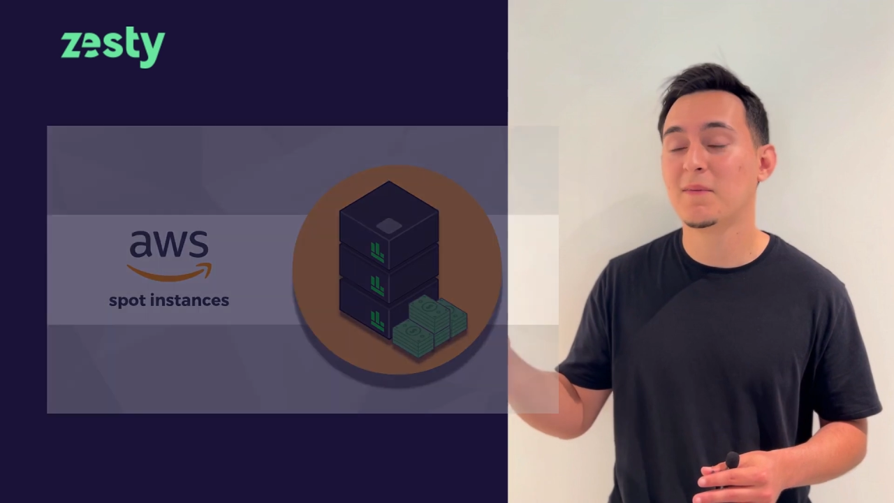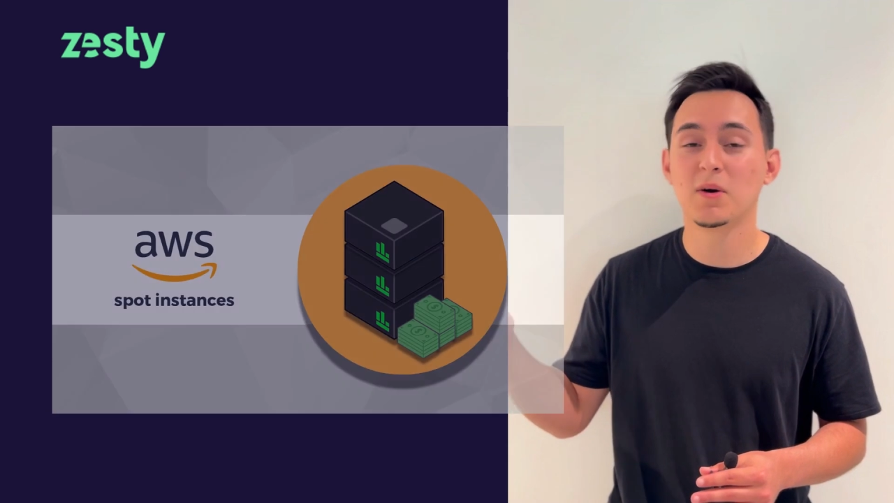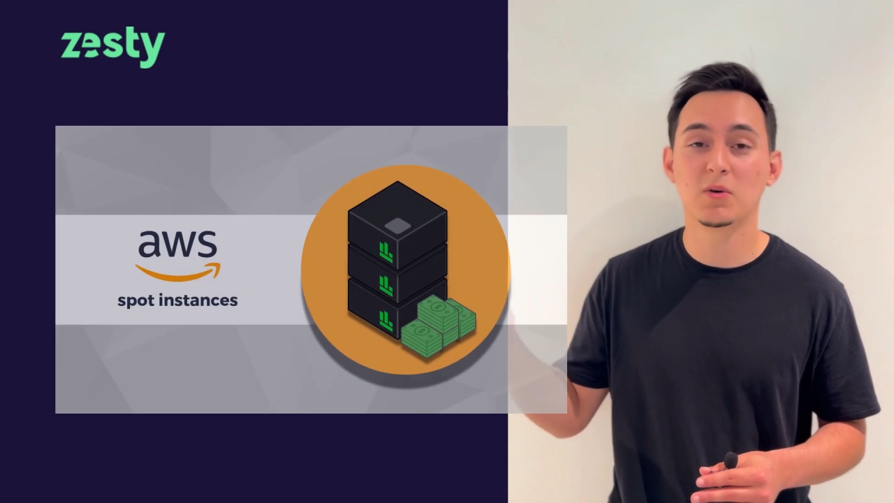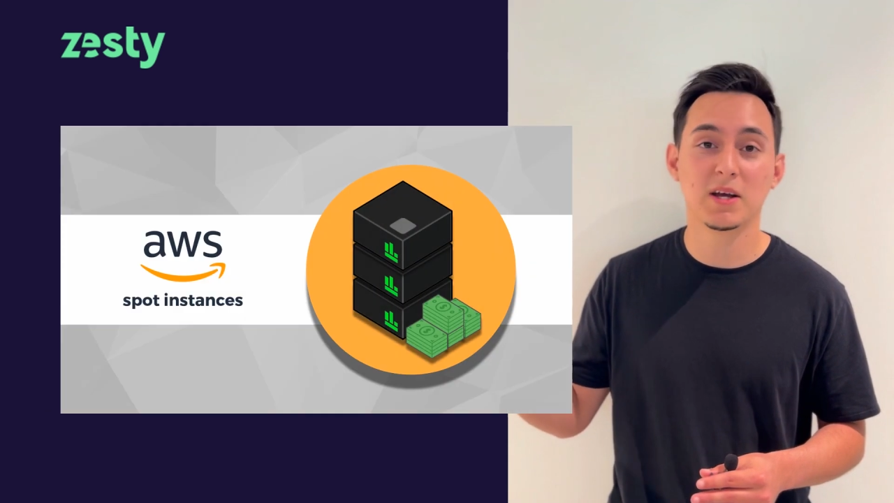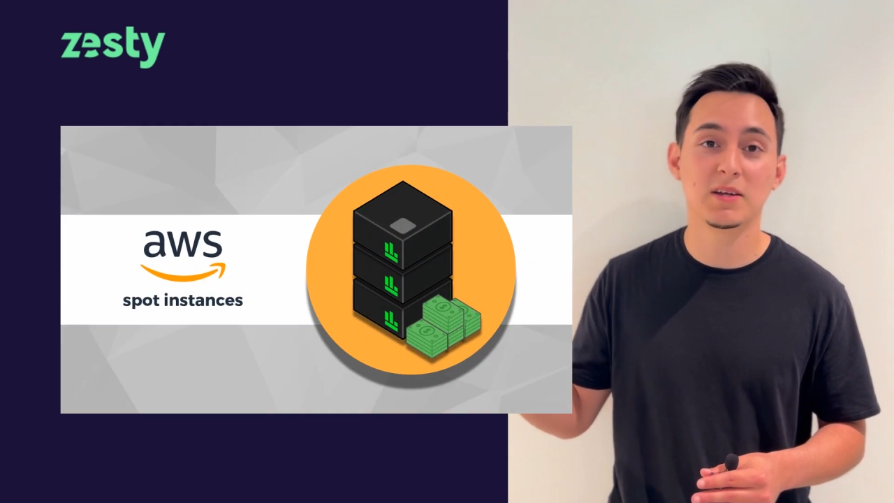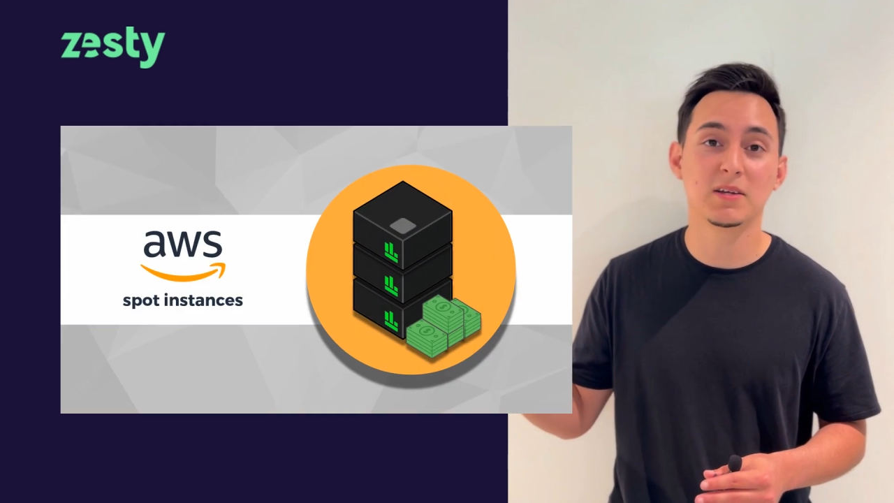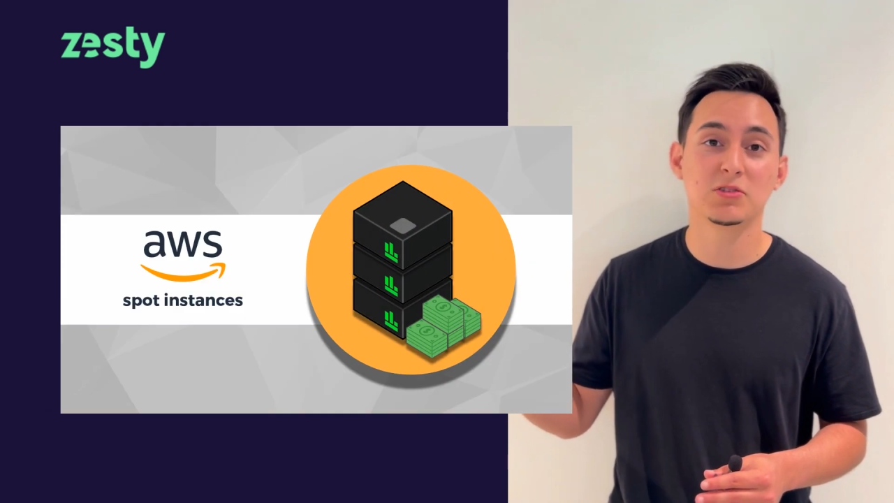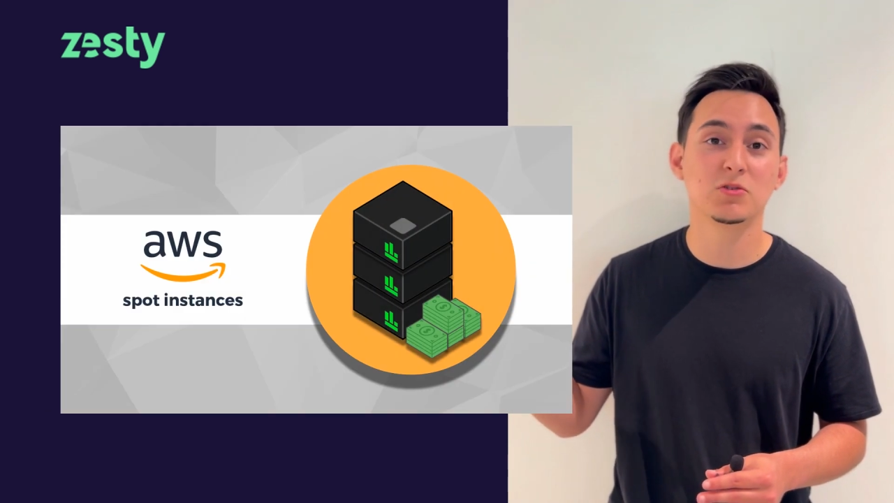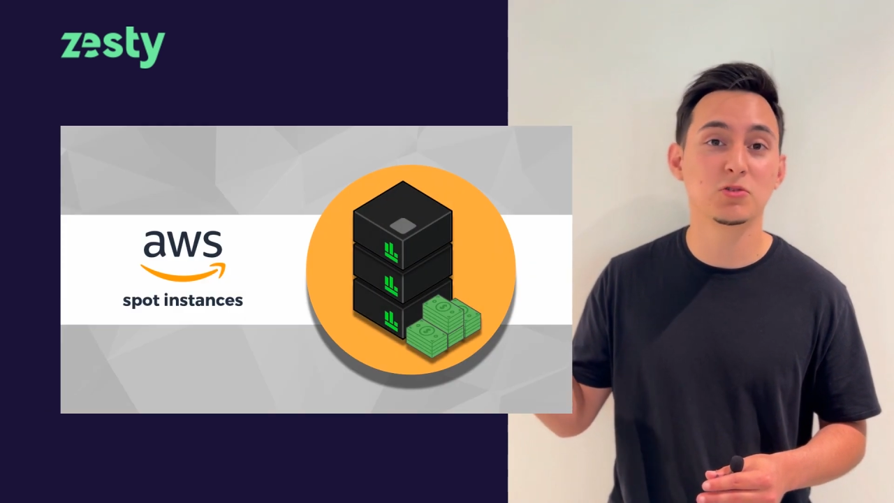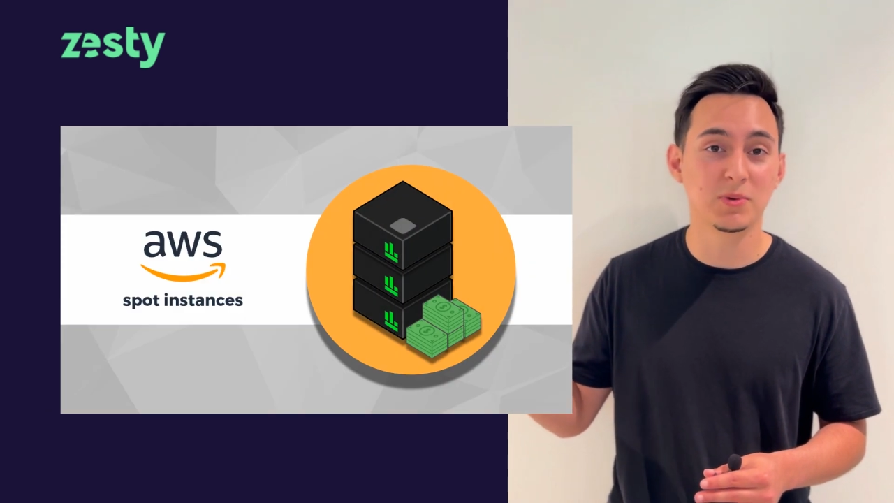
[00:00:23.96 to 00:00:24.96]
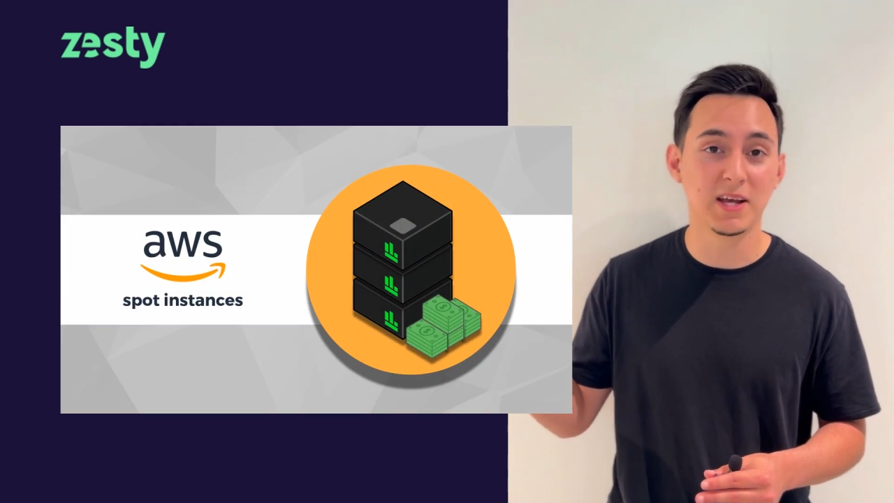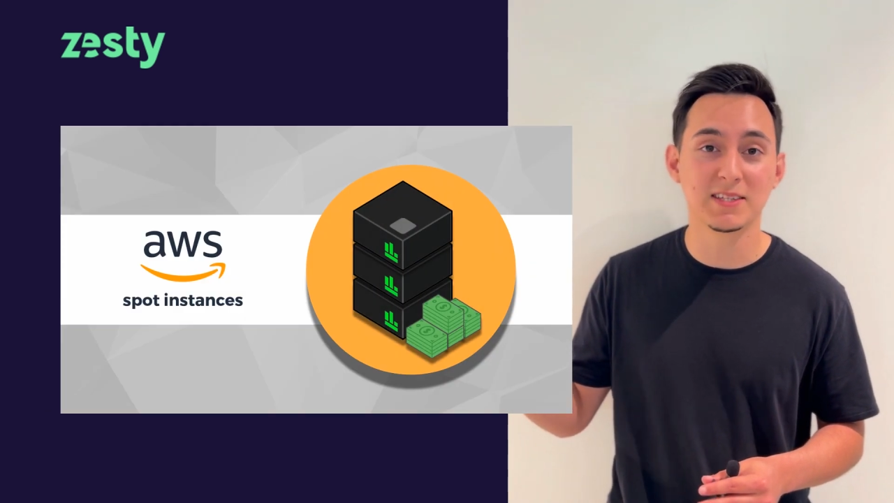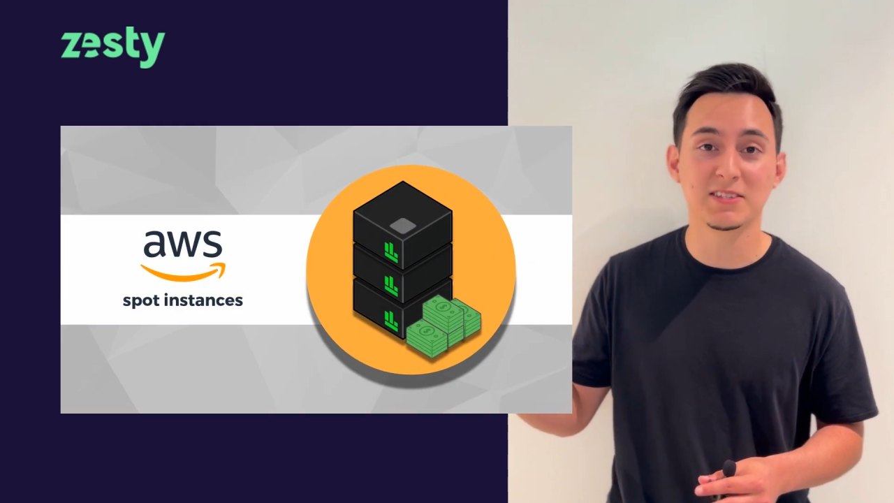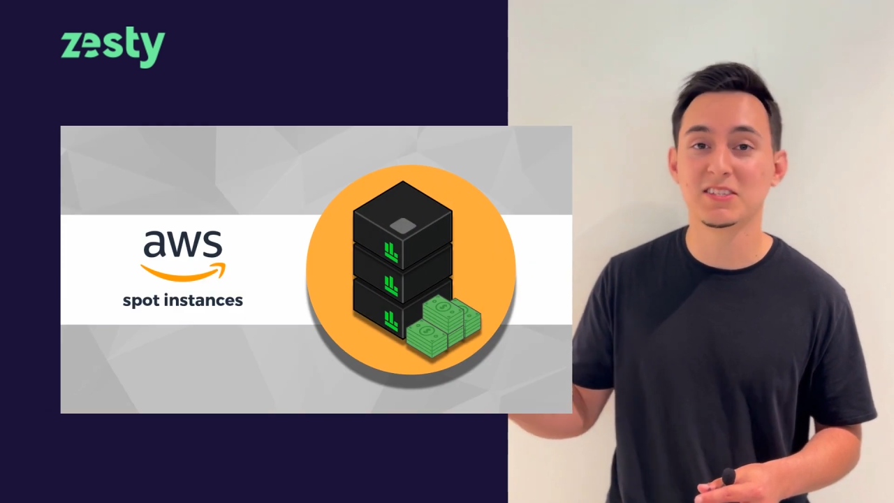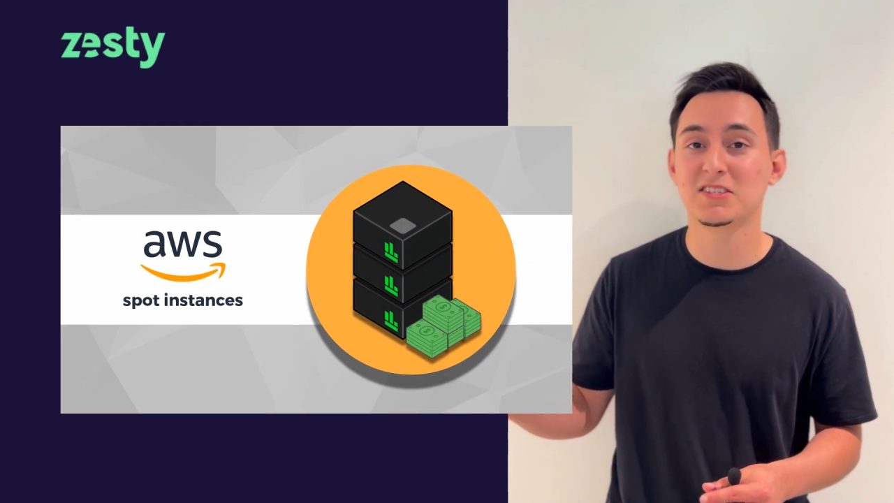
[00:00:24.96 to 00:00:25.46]
Alright, so Spot
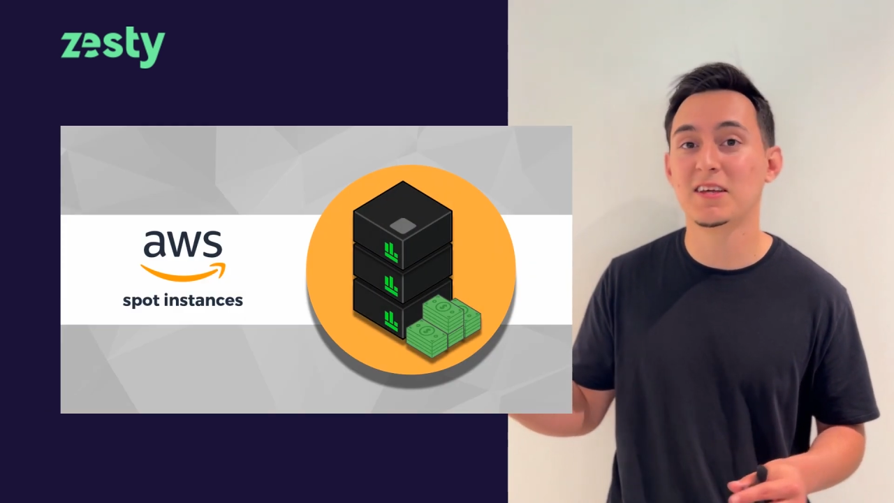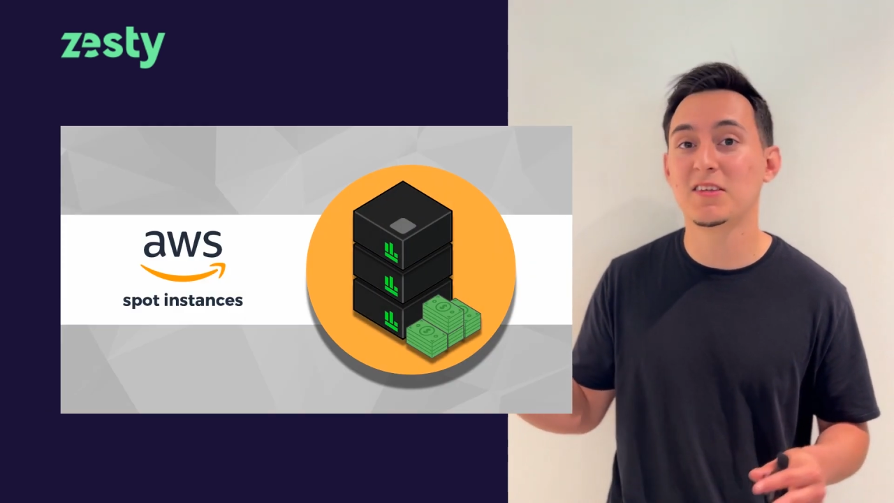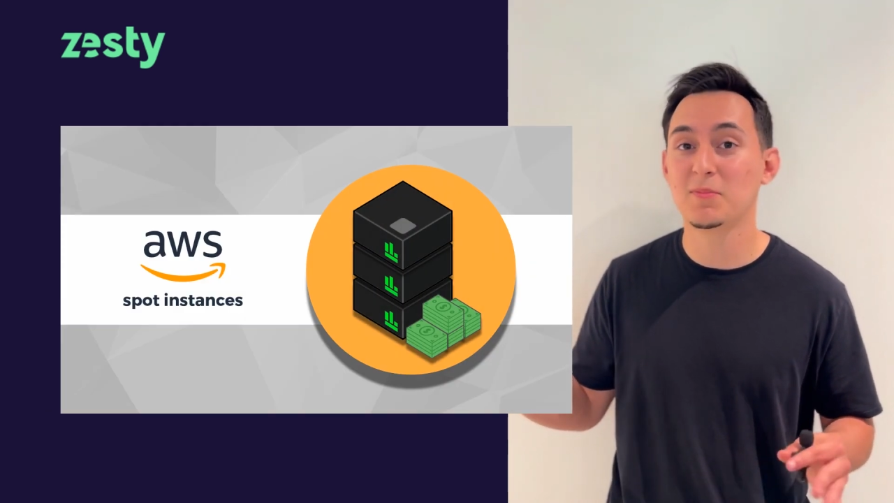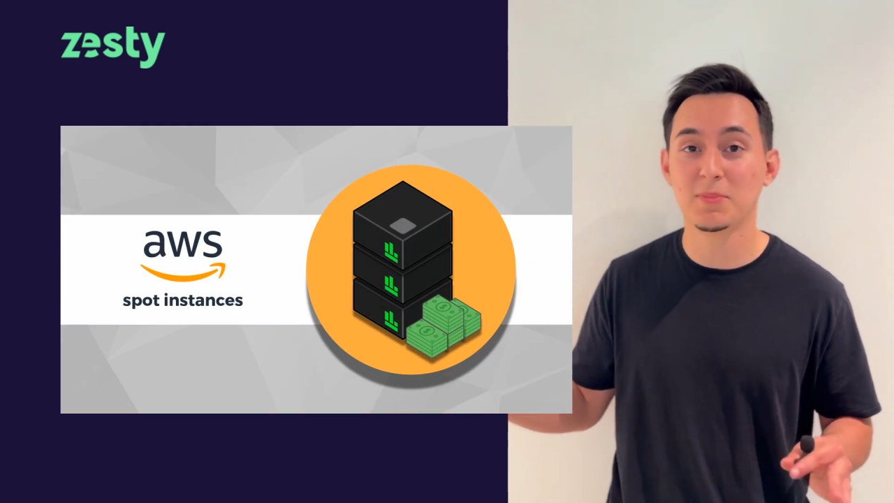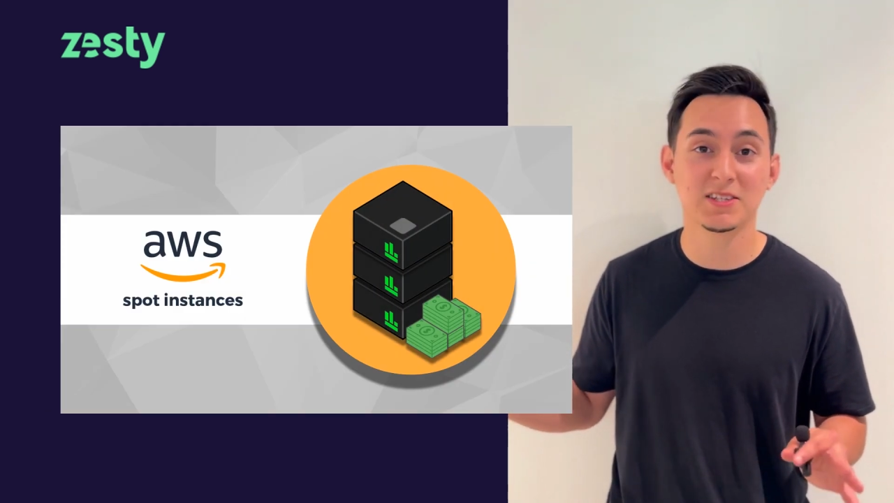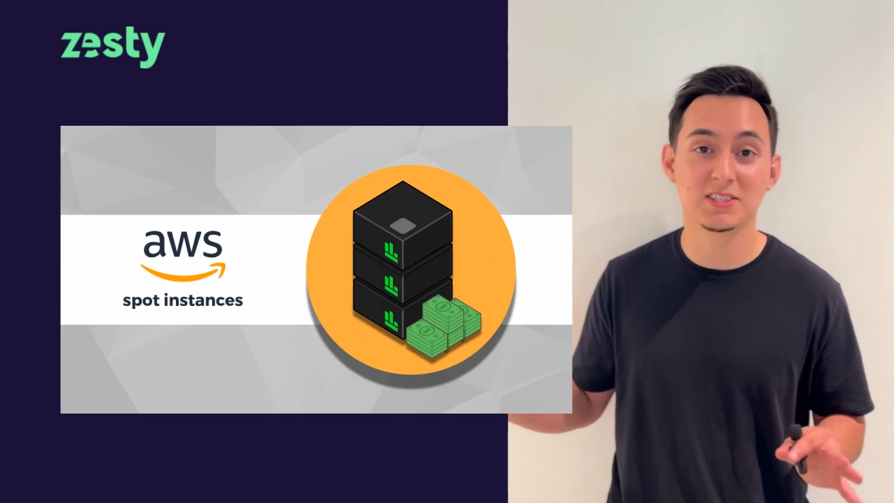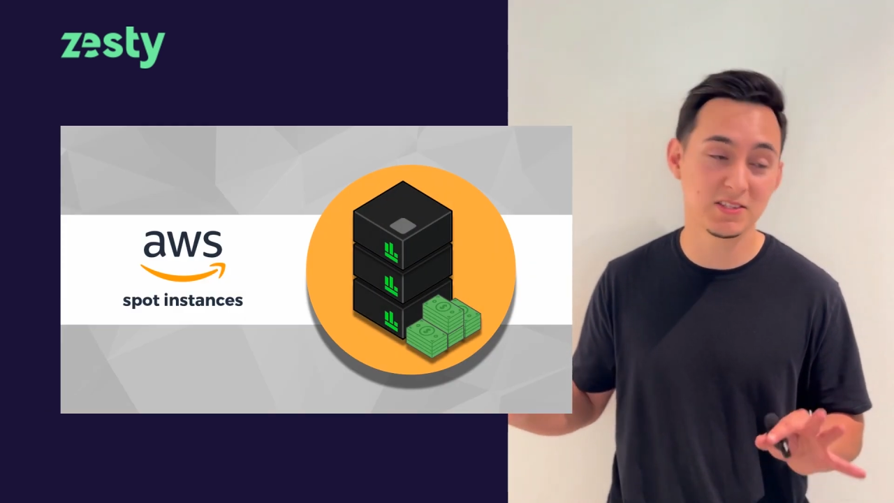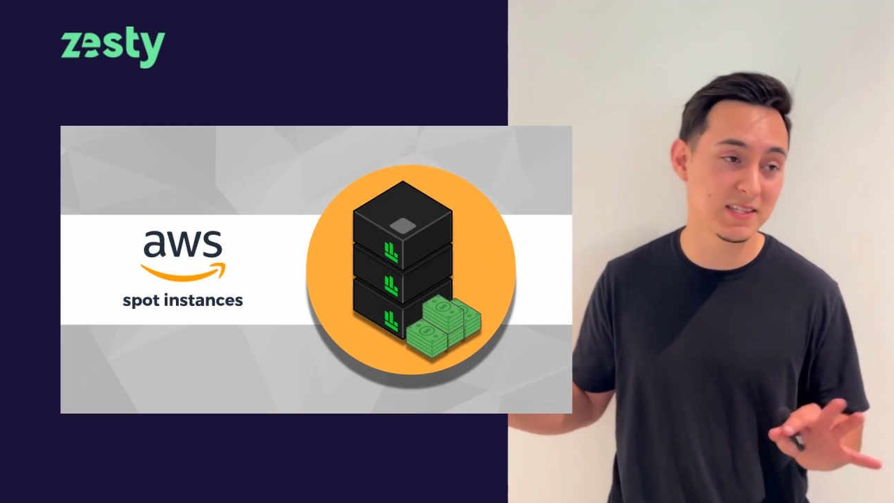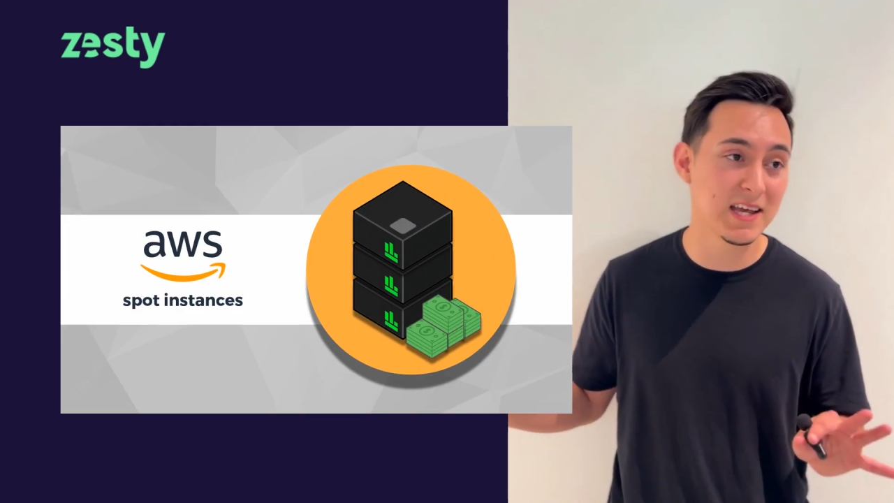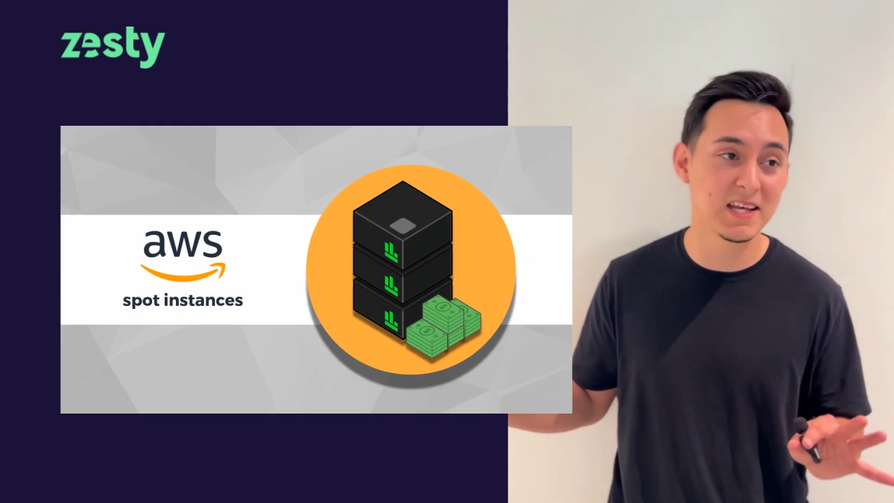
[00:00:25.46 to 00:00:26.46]
Instances are basically